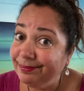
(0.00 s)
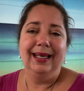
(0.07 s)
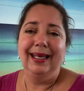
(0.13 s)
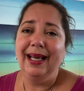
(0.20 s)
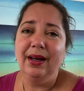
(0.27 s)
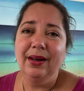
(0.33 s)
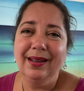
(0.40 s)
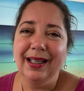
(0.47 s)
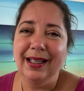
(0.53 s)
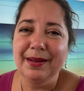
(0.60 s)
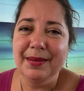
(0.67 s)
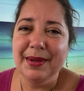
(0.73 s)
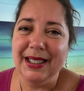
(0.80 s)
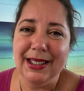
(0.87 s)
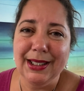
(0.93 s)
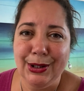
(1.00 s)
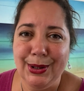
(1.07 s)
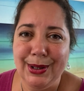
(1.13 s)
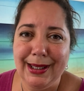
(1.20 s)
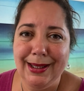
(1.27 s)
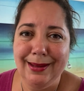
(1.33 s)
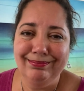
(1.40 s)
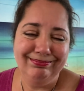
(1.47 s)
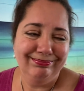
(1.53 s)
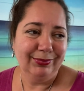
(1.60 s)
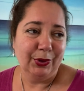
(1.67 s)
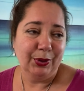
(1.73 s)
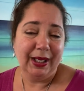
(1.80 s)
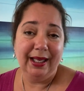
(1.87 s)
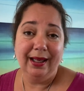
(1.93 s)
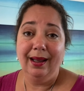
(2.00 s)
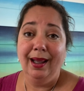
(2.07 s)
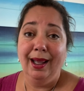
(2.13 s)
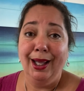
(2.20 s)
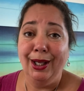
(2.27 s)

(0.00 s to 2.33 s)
Now comes the doozy, okay?